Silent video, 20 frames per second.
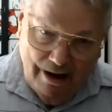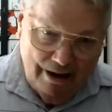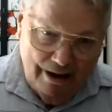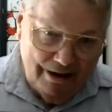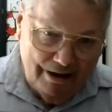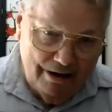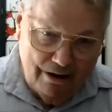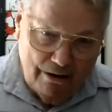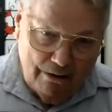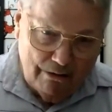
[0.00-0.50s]

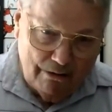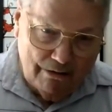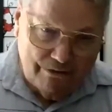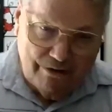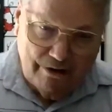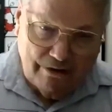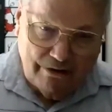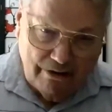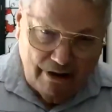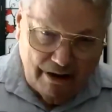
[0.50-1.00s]
You know, it's
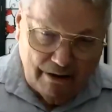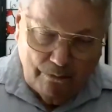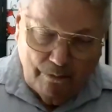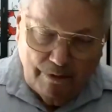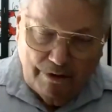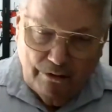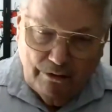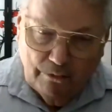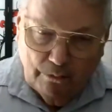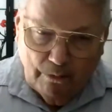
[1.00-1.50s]
just like
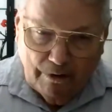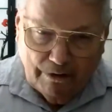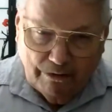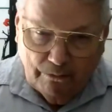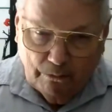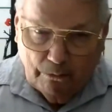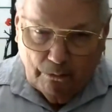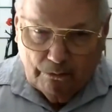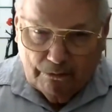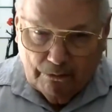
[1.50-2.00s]
when you want
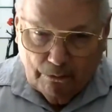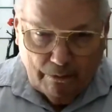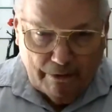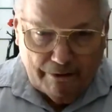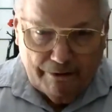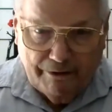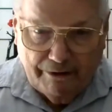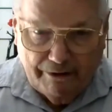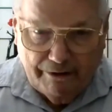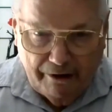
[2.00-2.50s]
the
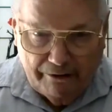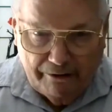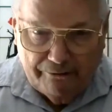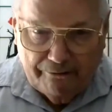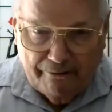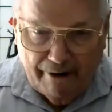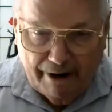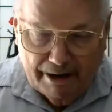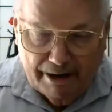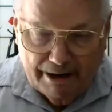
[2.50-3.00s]
water to
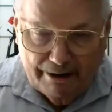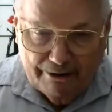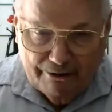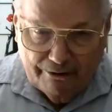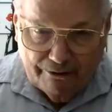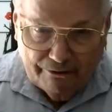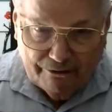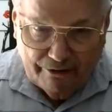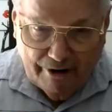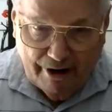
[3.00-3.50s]
drain in
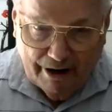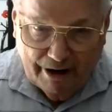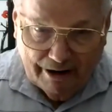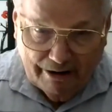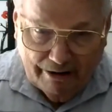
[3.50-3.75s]
your sink,